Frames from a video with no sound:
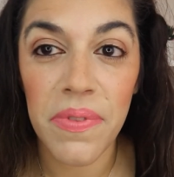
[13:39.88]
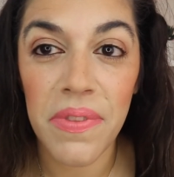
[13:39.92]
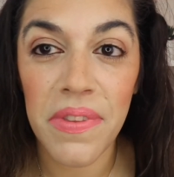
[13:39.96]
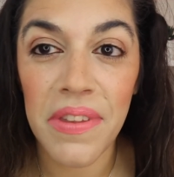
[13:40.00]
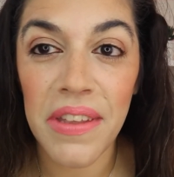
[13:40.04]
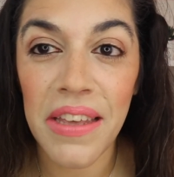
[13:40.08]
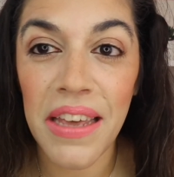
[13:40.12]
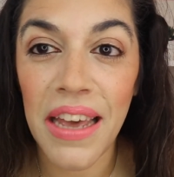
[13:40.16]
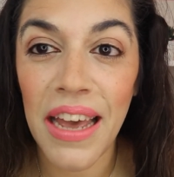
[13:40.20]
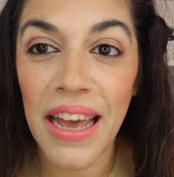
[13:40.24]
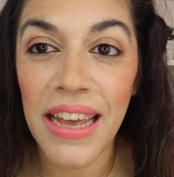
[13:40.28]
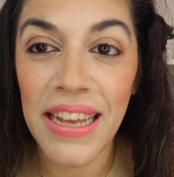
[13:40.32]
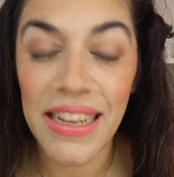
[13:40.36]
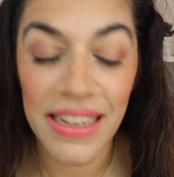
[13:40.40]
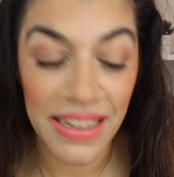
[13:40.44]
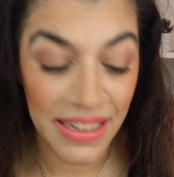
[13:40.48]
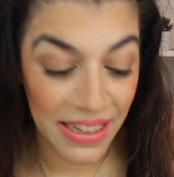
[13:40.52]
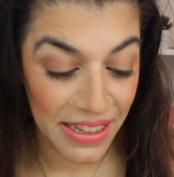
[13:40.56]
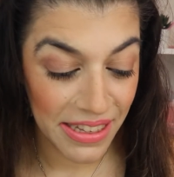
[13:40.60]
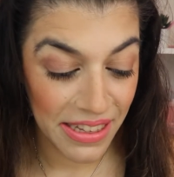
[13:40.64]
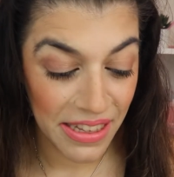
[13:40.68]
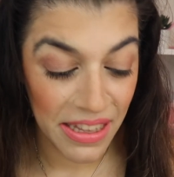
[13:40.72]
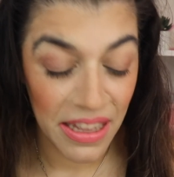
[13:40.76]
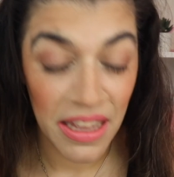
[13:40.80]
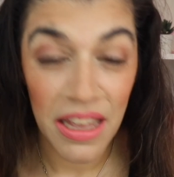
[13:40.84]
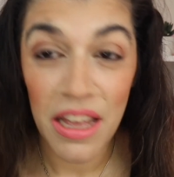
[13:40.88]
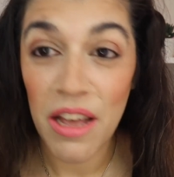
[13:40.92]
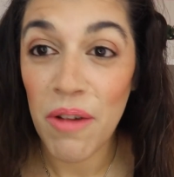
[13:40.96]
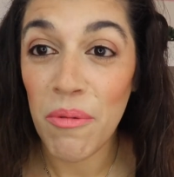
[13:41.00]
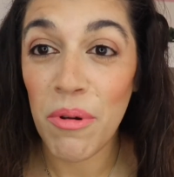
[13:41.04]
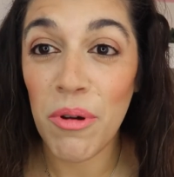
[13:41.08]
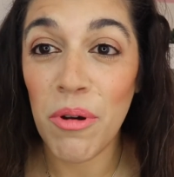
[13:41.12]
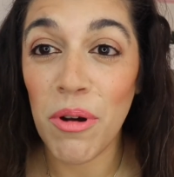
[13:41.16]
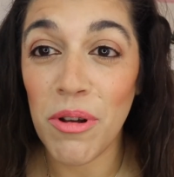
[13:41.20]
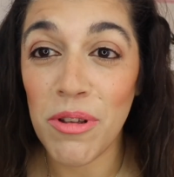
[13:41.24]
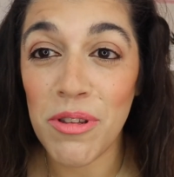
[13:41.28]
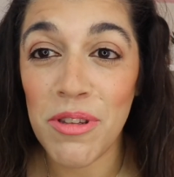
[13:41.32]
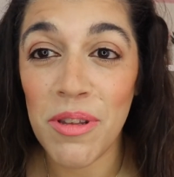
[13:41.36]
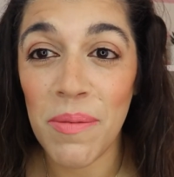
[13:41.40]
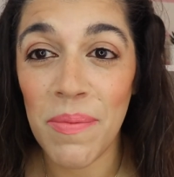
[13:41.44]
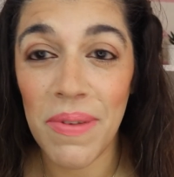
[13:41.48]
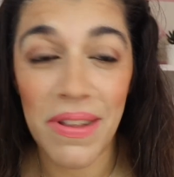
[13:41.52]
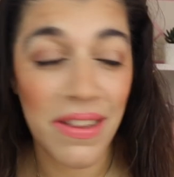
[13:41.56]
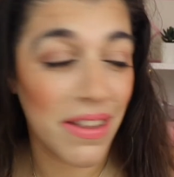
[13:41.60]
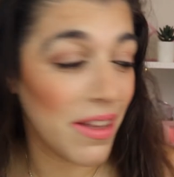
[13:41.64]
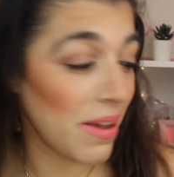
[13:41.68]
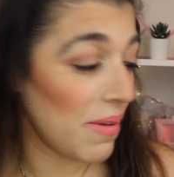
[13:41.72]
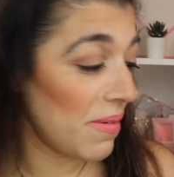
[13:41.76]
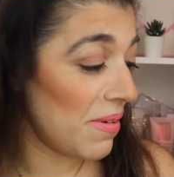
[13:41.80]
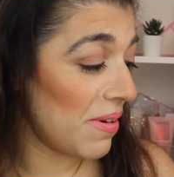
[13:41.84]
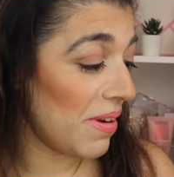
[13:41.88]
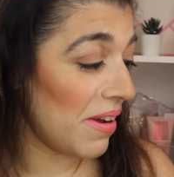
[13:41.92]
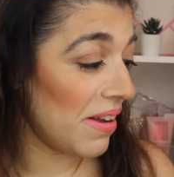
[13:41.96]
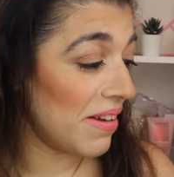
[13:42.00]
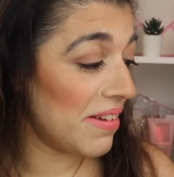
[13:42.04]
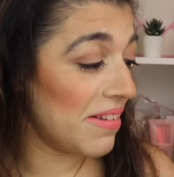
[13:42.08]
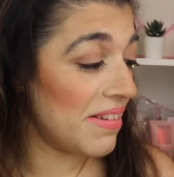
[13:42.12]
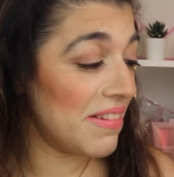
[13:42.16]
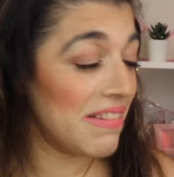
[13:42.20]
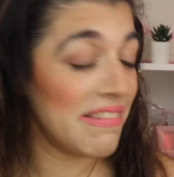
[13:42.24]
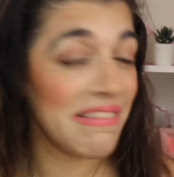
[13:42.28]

Okay, we've got something going on.